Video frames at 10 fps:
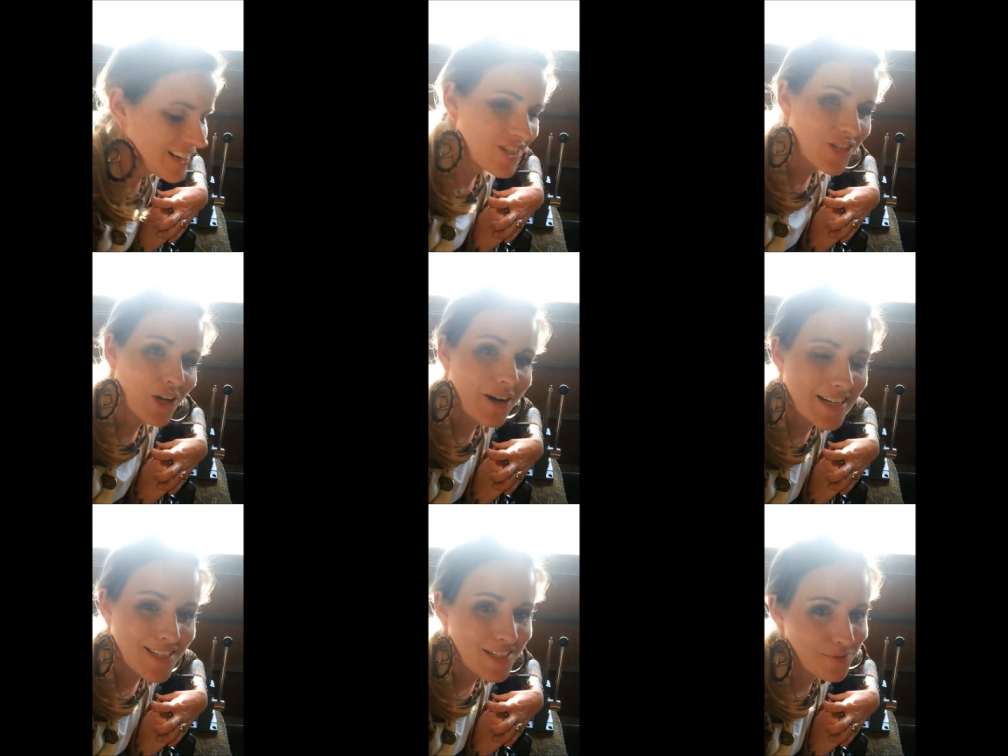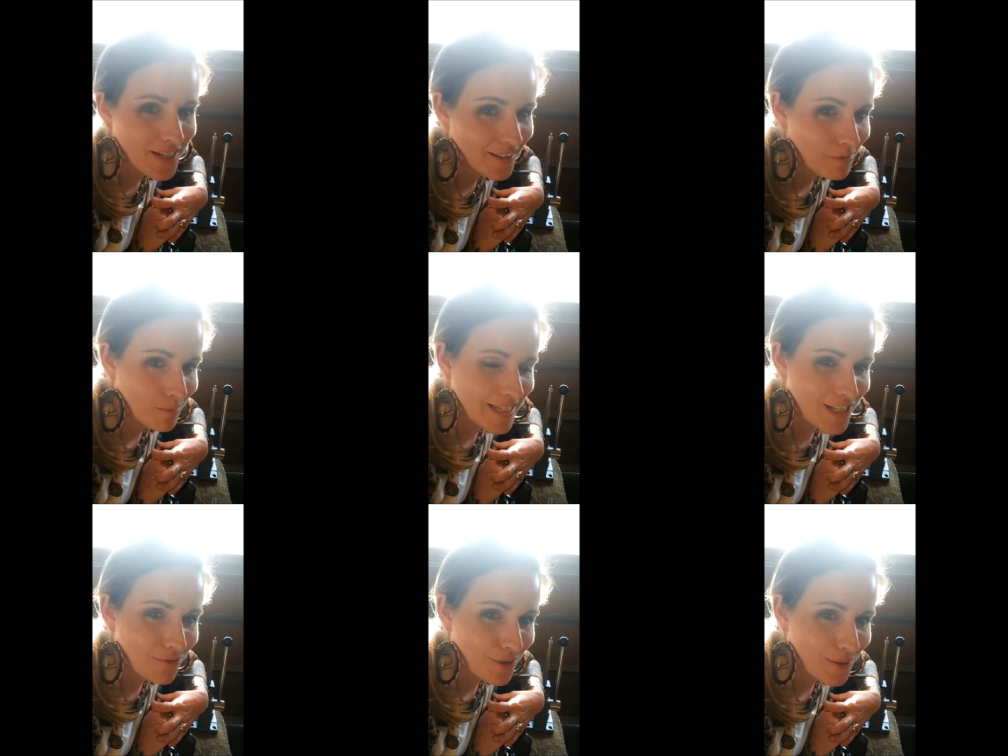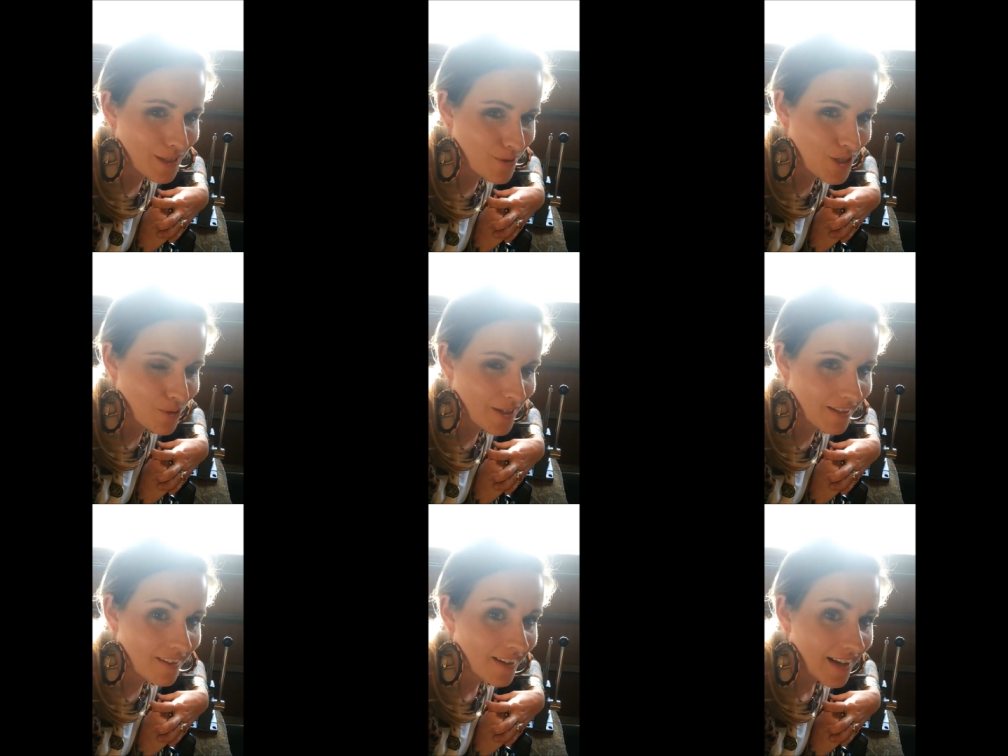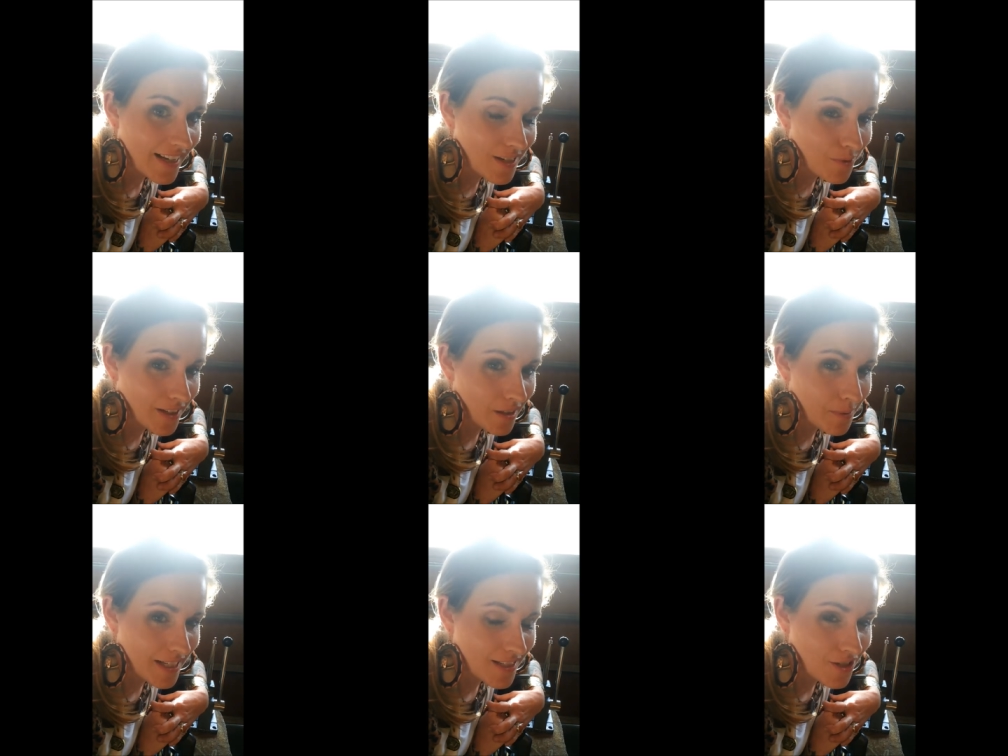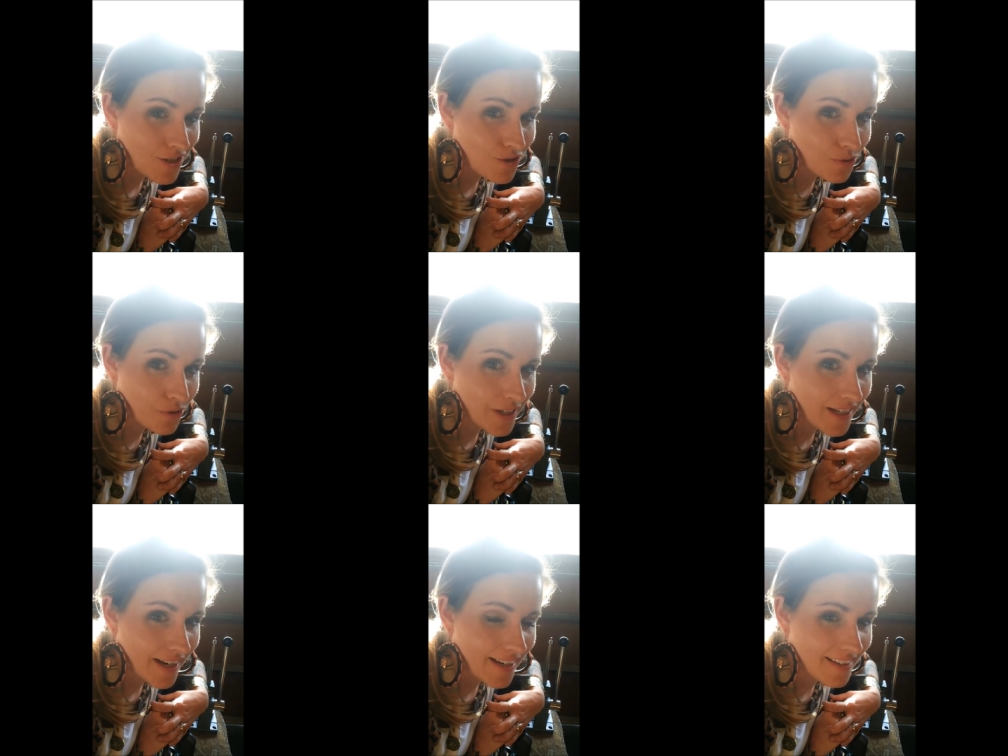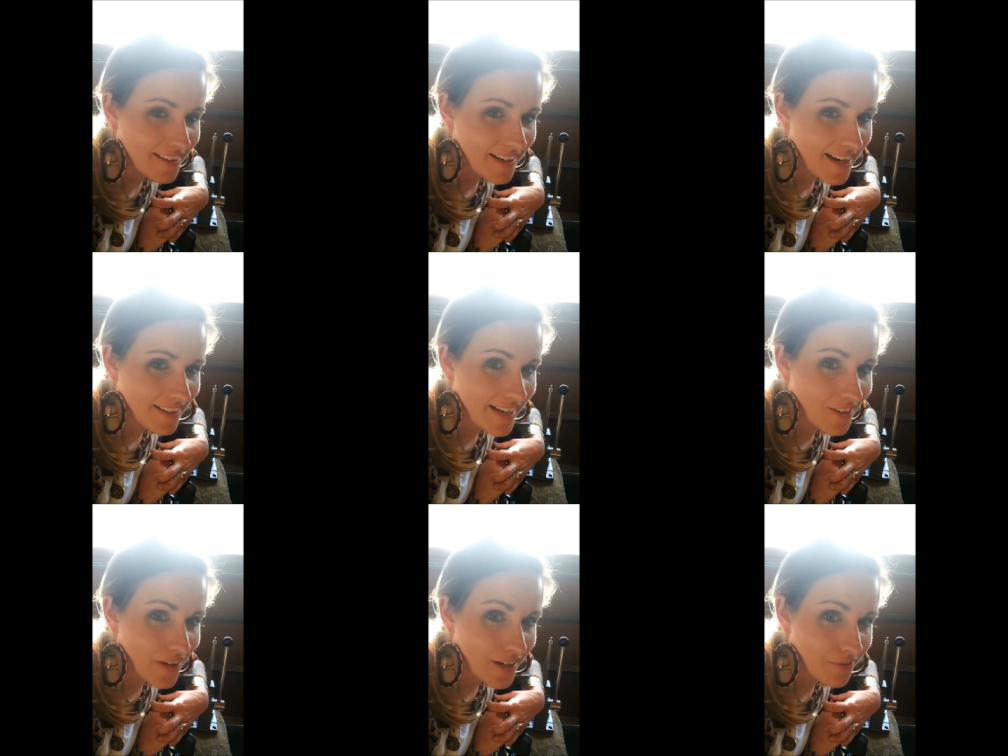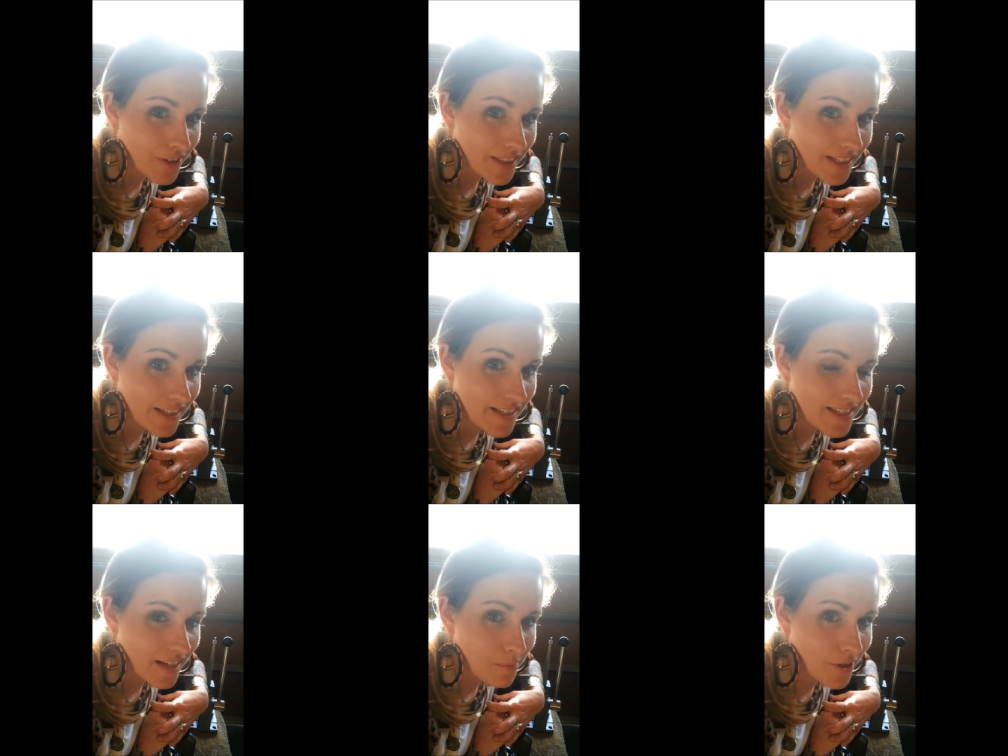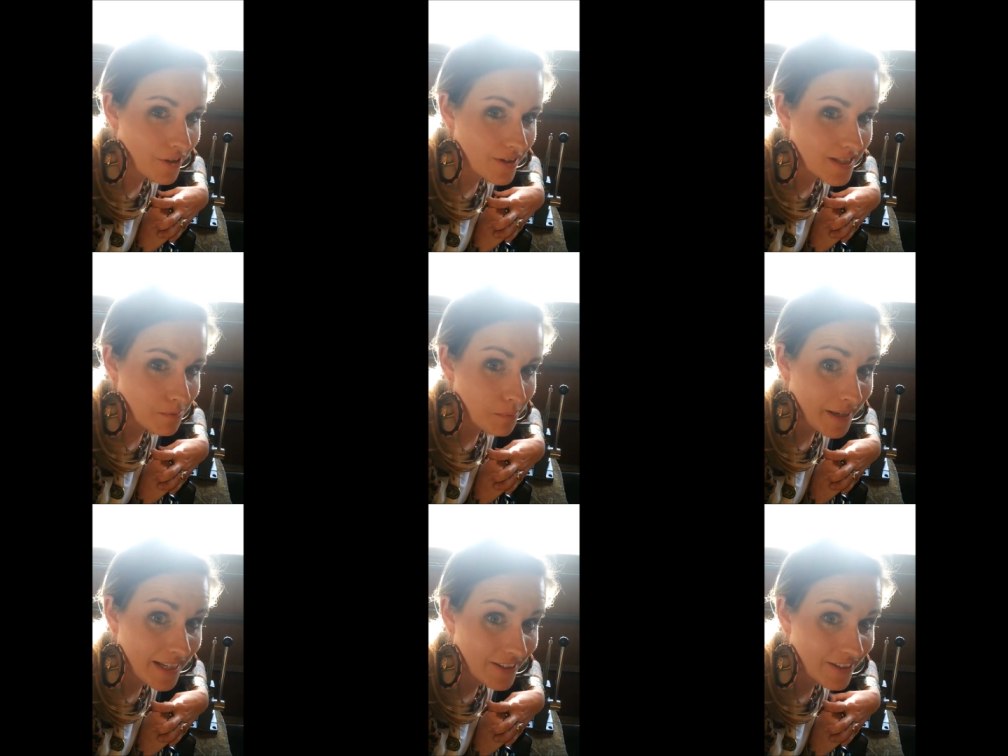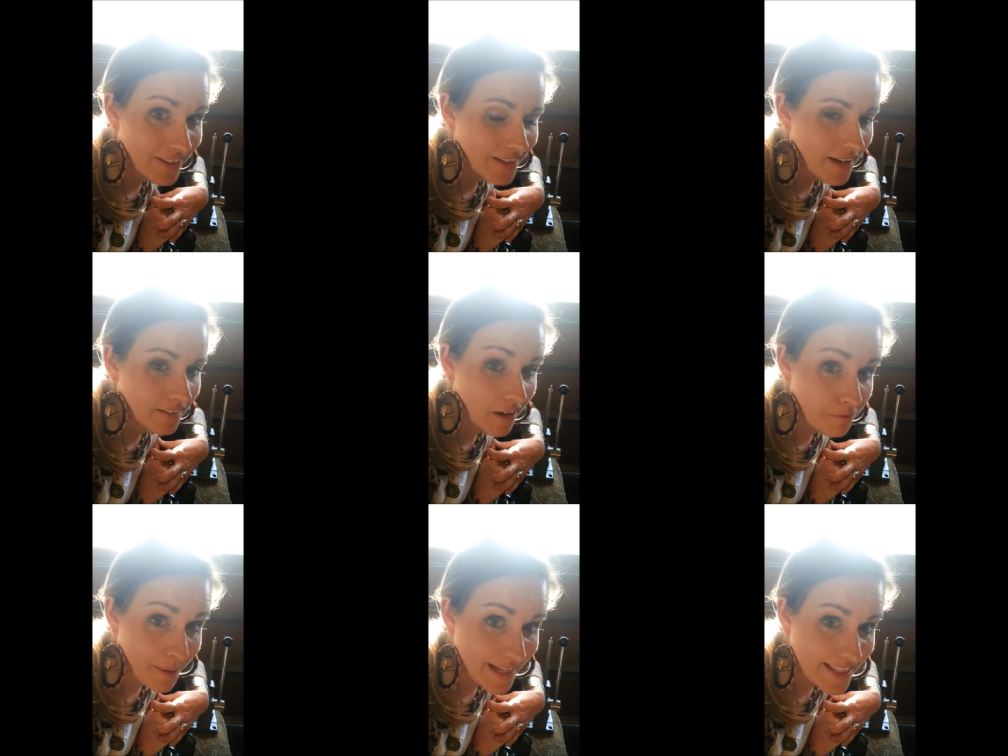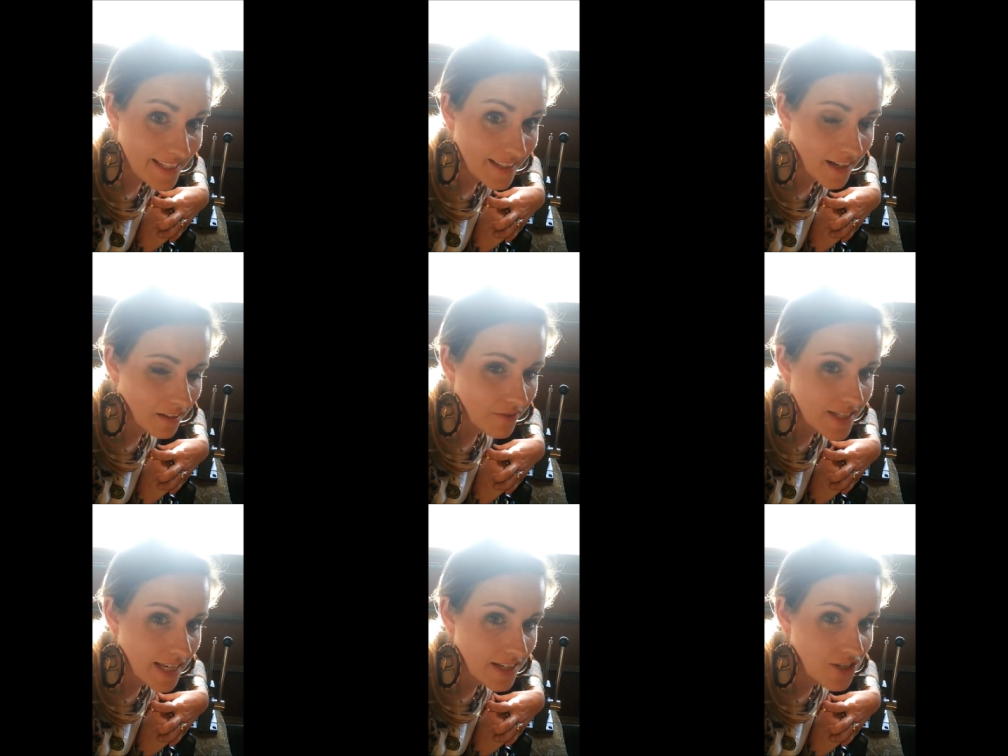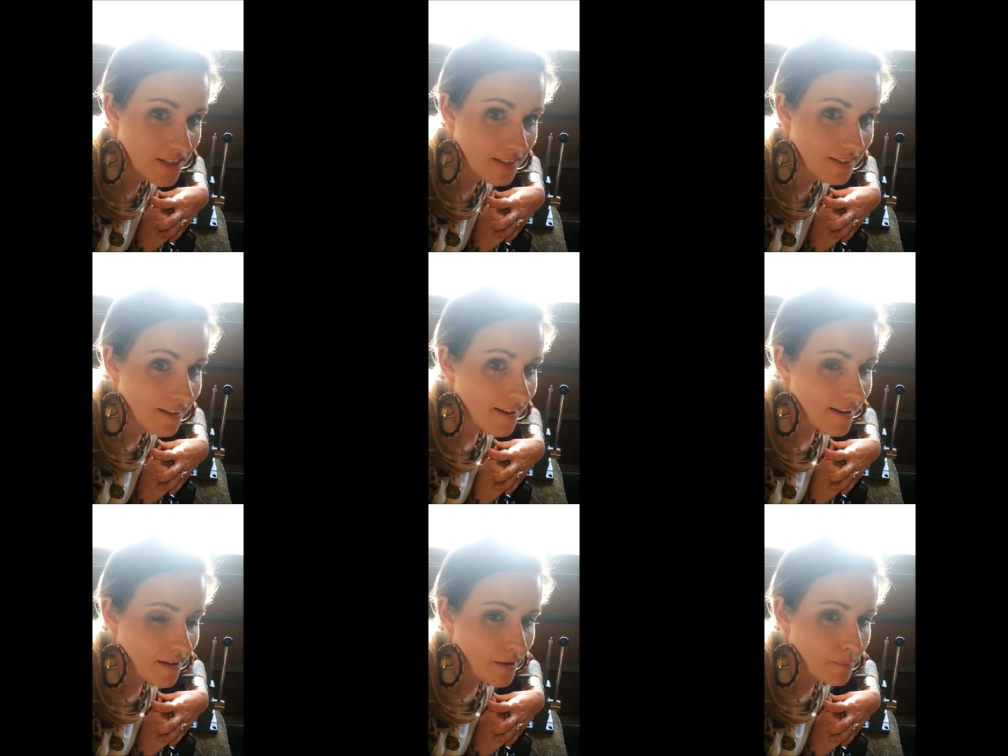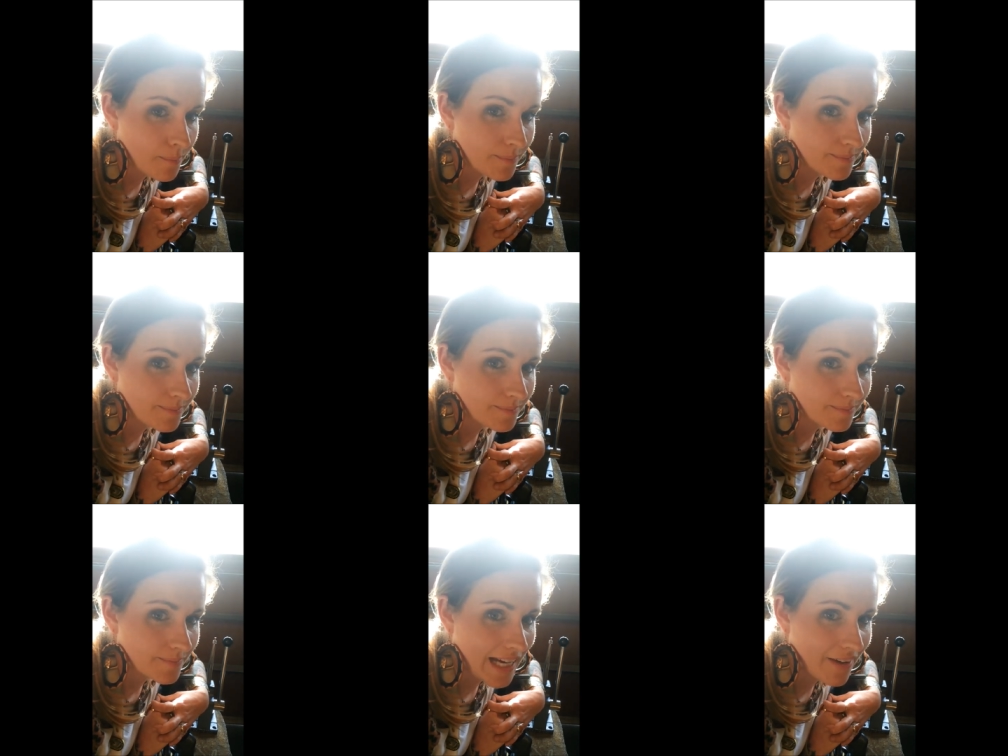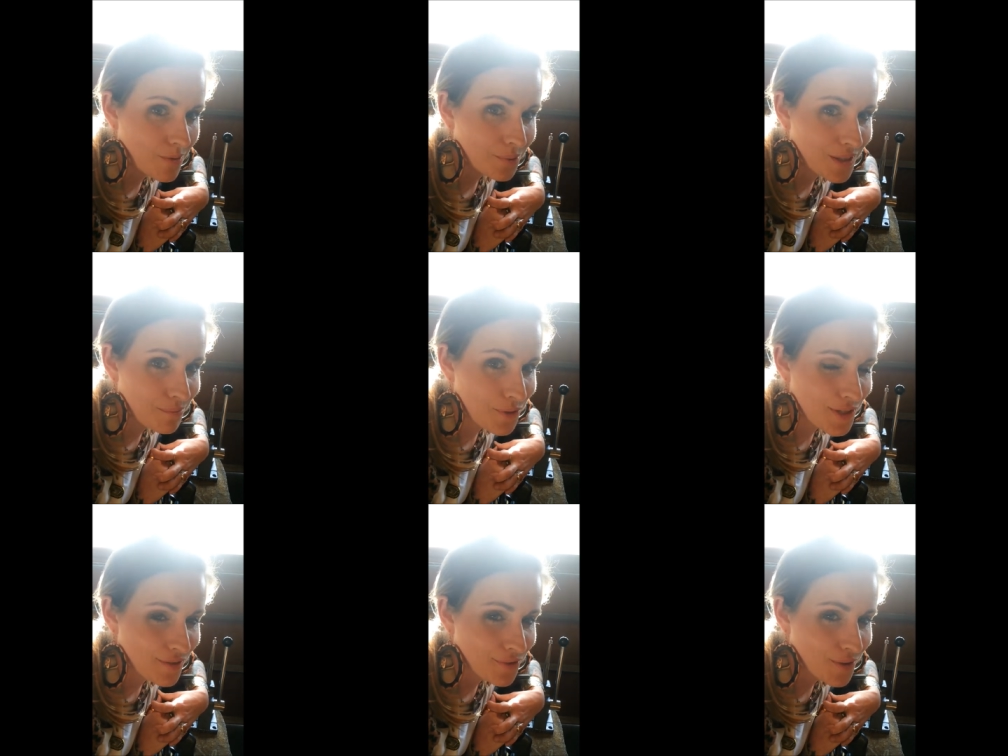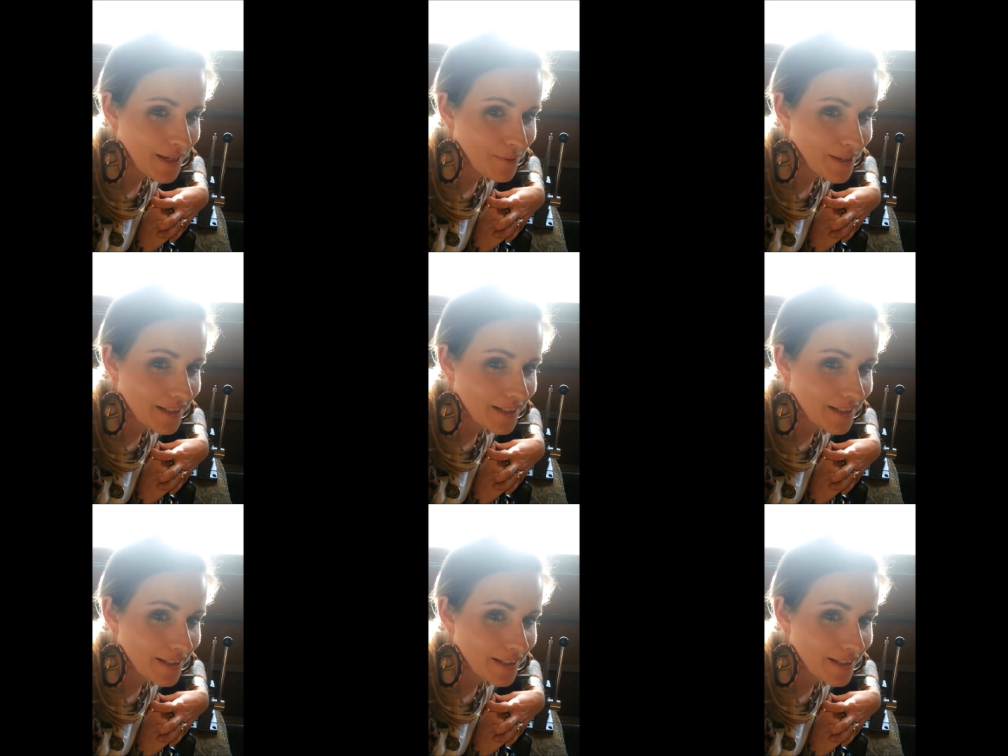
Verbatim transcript: So I just didn't want to limit myself on what I was doing. I didn't want to limit it to just jewelry. I, I like a lot of different things. I am an artist, I'm a painter. I love painting, I love sketching. Um, I haven't played music for quite a while.